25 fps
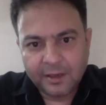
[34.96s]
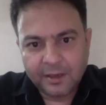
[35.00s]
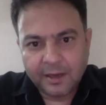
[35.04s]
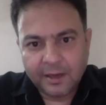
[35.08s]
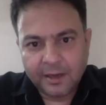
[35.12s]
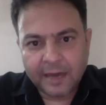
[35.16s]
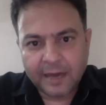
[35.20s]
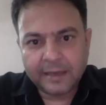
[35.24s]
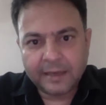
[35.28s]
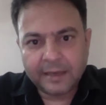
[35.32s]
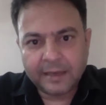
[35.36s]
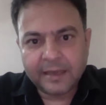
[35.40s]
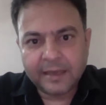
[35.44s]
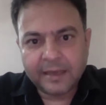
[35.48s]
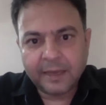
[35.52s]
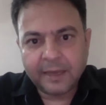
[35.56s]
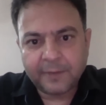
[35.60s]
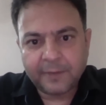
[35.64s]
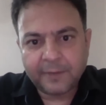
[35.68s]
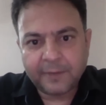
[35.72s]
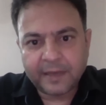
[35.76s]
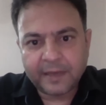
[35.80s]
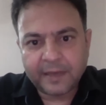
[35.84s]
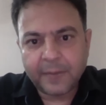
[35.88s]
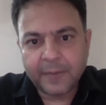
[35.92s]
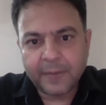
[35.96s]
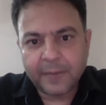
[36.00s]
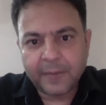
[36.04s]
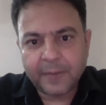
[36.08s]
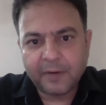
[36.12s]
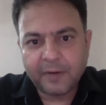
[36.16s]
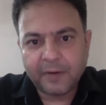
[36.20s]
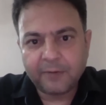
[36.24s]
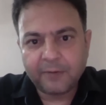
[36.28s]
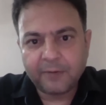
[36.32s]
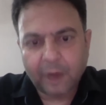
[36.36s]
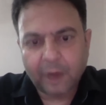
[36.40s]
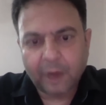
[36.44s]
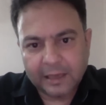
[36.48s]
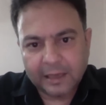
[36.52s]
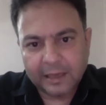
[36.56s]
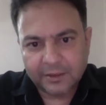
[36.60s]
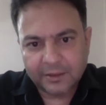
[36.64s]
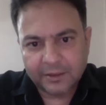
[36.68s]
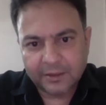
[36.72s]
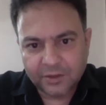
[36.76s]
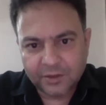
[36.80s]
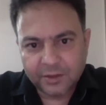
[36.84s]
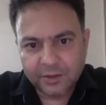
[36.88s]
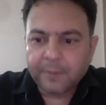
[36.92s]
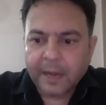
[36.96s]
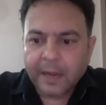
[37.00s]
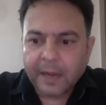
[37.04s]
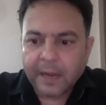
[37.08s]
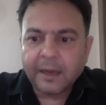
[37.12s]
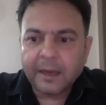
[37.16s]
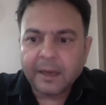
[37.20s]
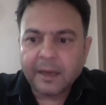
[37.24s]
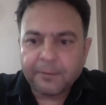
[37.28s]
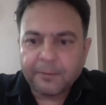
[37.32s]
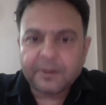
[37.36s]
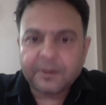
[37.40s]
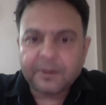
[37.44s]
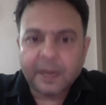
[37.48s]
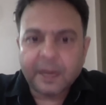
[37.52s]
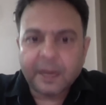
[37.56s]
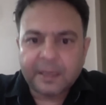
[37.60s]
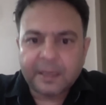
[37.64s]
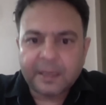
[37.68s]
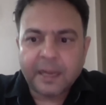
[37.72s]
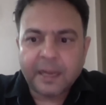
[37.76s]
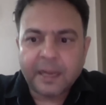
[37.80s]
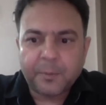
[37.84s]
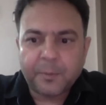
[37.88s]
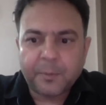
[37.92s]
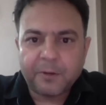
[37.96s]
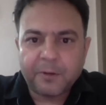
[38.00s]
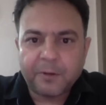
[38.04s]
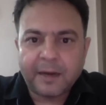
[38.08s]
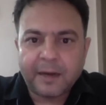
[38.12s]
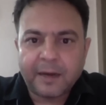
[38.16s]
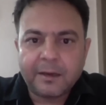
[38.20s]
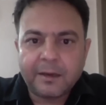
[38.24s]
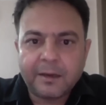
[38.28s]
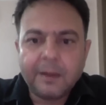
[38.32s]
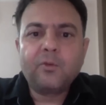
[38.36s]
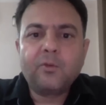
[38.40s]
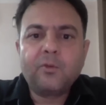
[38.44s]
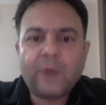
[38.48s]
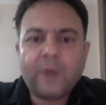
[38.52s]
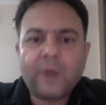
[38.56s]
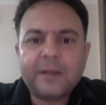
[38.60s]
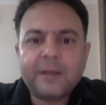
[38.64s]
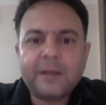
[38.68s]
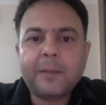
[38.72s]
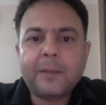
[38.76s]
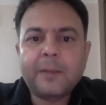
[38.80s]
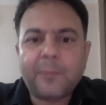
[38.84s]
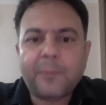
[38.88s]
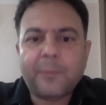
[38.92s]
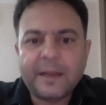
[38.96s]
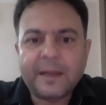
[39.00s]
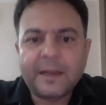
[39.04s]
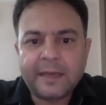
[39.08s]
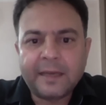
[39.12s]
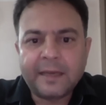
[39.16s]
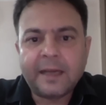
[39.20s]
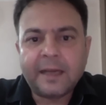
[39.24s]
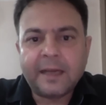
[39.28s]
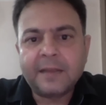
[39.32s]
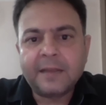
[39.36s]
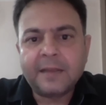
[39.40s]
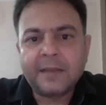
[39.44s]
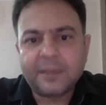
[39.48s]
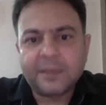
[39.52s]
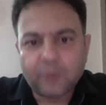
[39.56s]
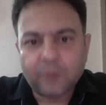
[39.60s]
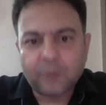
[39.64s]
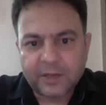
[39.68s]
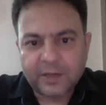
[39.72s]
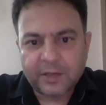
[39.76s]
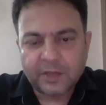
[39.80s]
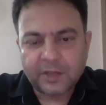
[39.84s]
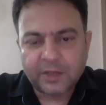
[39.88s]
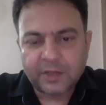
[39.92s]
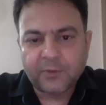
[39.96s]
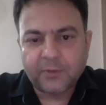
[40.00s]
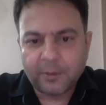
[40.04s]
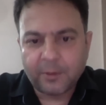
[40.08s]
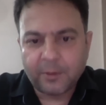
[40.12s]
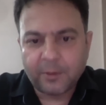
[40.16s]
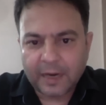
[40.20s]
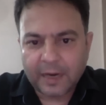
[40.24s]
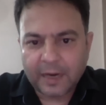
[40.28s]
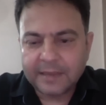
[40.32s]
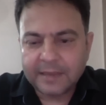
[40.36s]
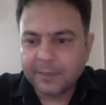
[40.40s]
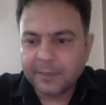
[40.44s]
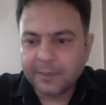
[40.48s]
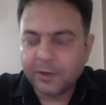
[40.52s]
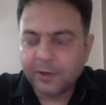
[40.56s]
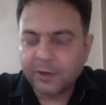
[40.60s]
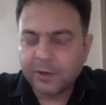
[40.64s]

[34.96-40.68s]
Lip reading: and if it can prevent violence and if it can prevent further pleasant situations from arising?